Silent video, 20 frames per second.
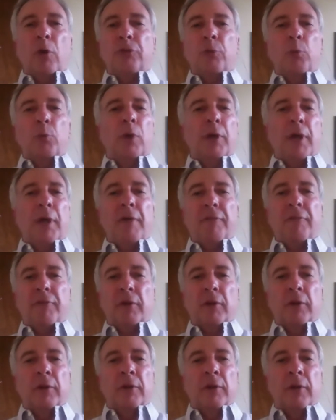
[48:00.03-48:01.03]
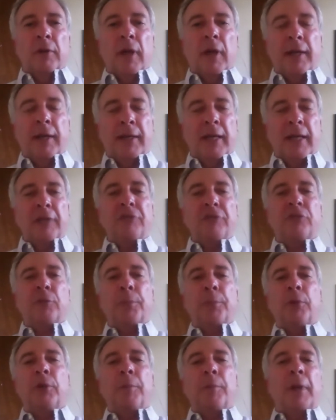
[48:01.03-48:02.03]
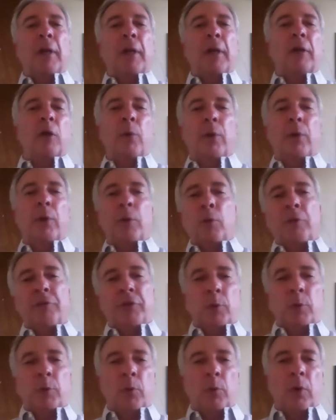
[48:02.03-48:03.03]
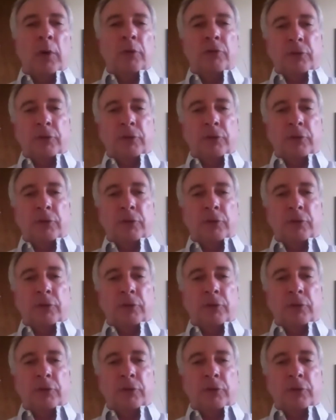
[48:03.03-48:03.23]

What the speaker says: and whatever. Yeah. And that's the beauty about going wherever you want.